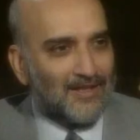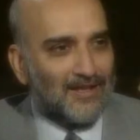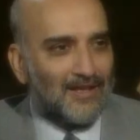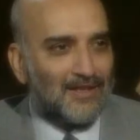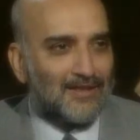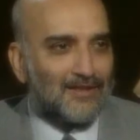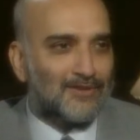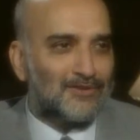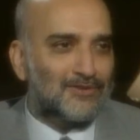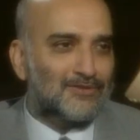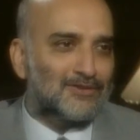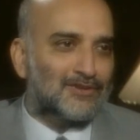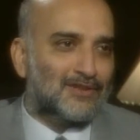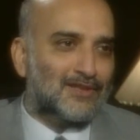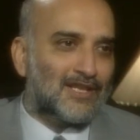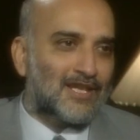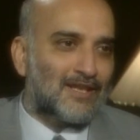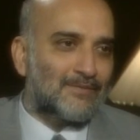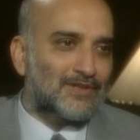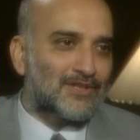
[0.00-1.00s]
You know, you can
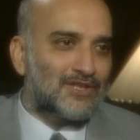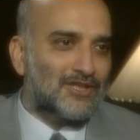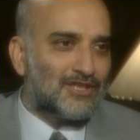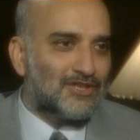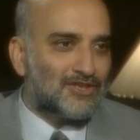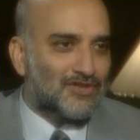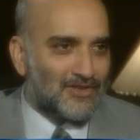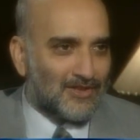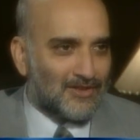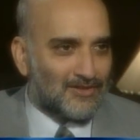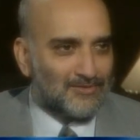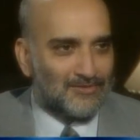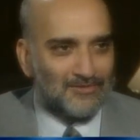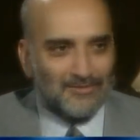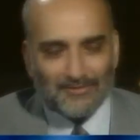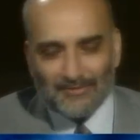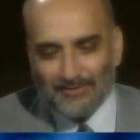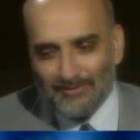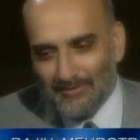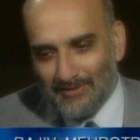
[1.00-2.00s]
have a teacher
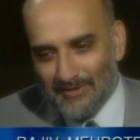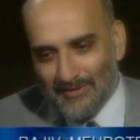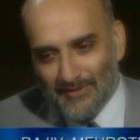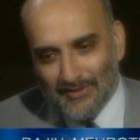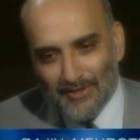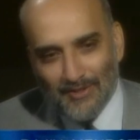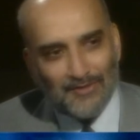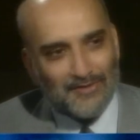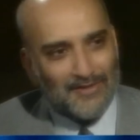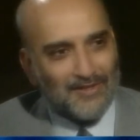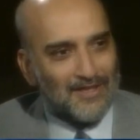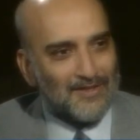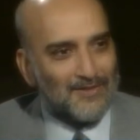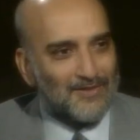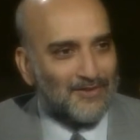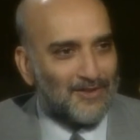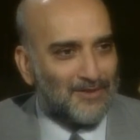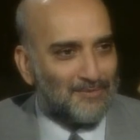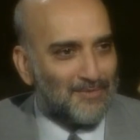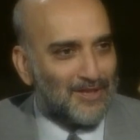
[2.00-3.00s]
who has no sense of
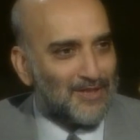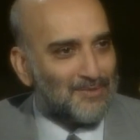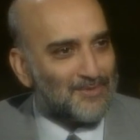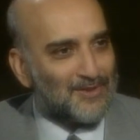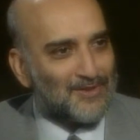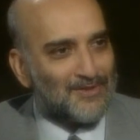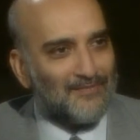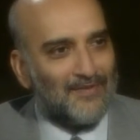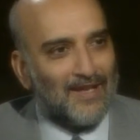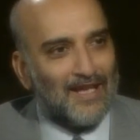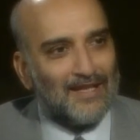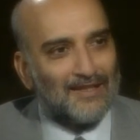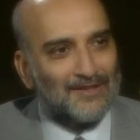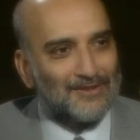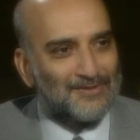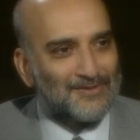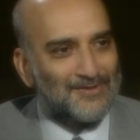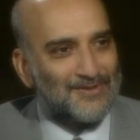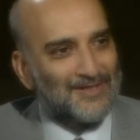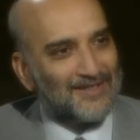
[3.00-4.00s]
commitment of
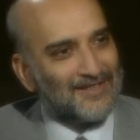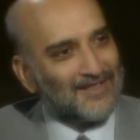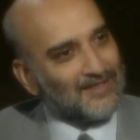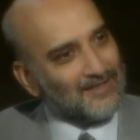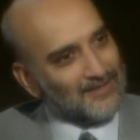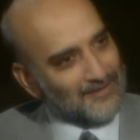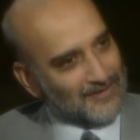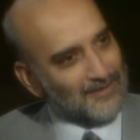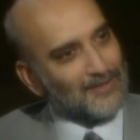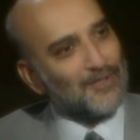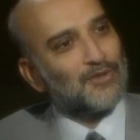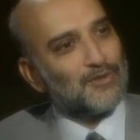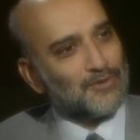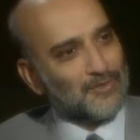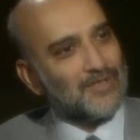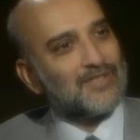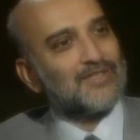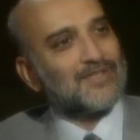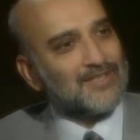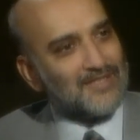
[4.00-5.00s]
values, you know, who
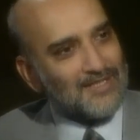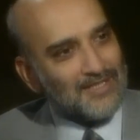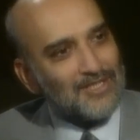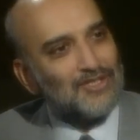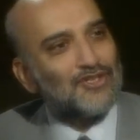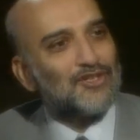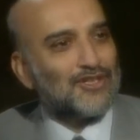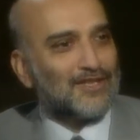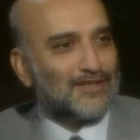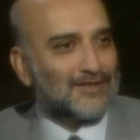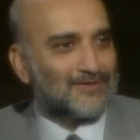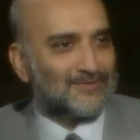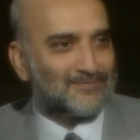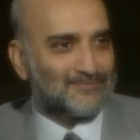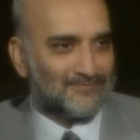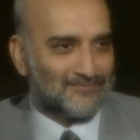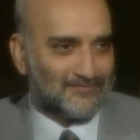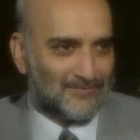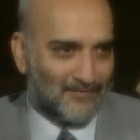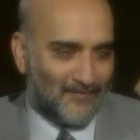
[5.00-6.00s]
is teaching
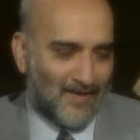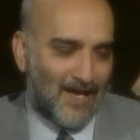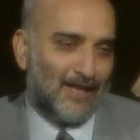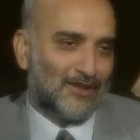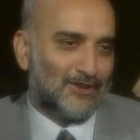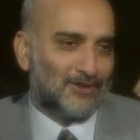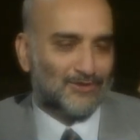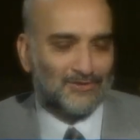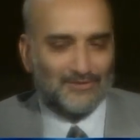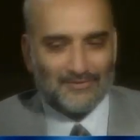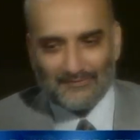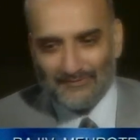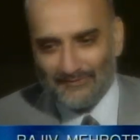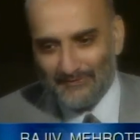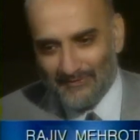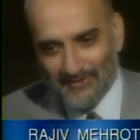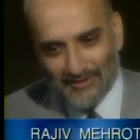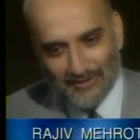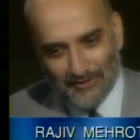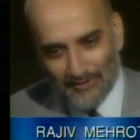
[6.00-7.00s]
the value
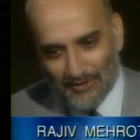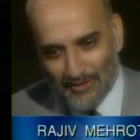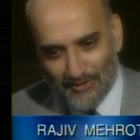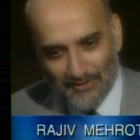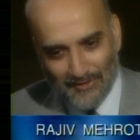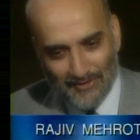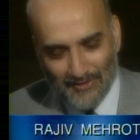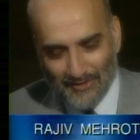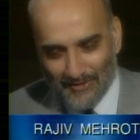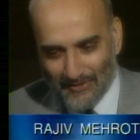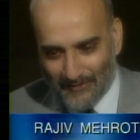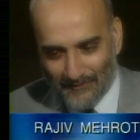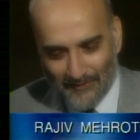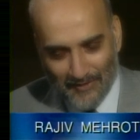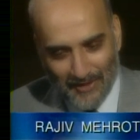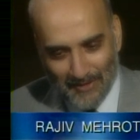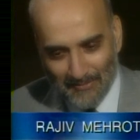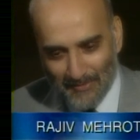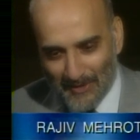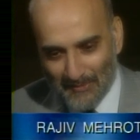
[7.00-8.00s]
of a
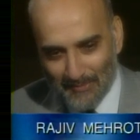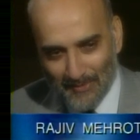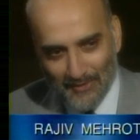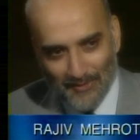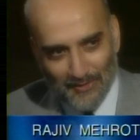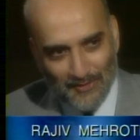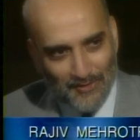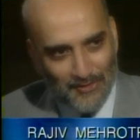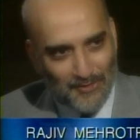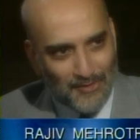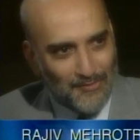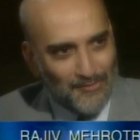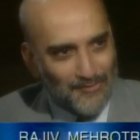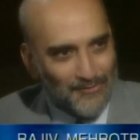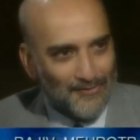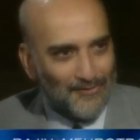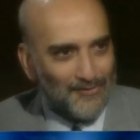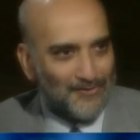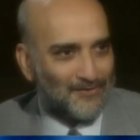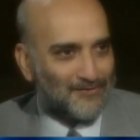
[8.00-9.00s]
commitment to truth,
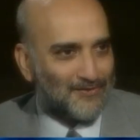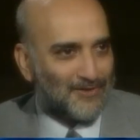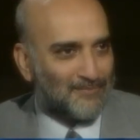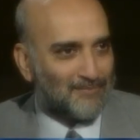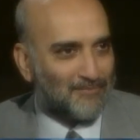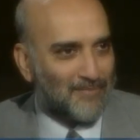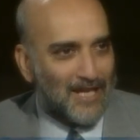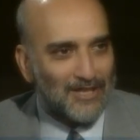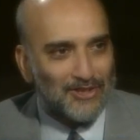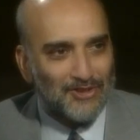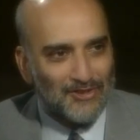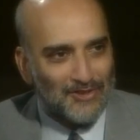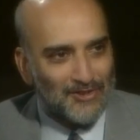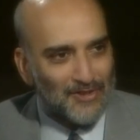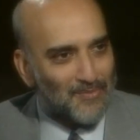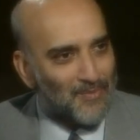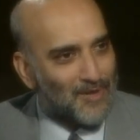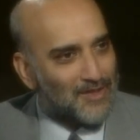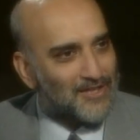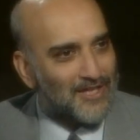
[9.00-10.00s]
of compassion, or
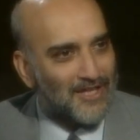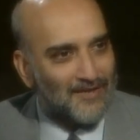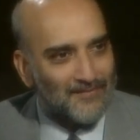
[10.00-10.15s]
what have